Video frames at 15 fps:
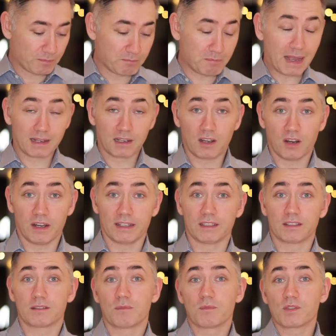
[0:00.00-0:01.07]
Mankind.
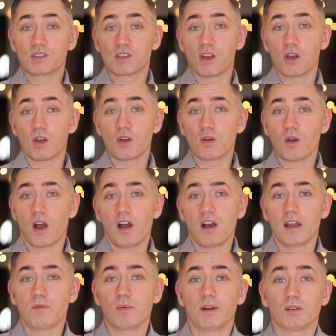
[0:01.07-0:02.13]
So
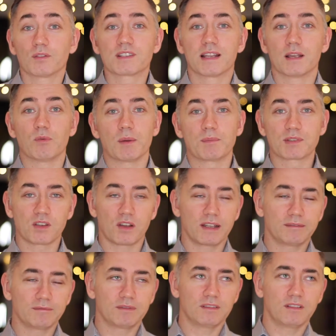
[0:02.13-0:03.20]
I went onto their
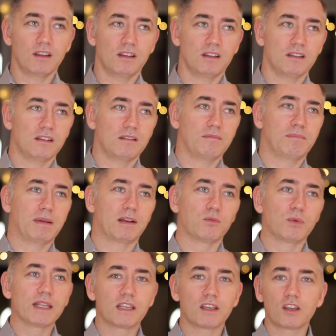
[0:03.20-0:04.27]
website about a
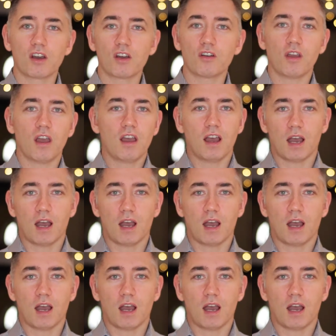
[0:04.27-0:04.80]
week ago.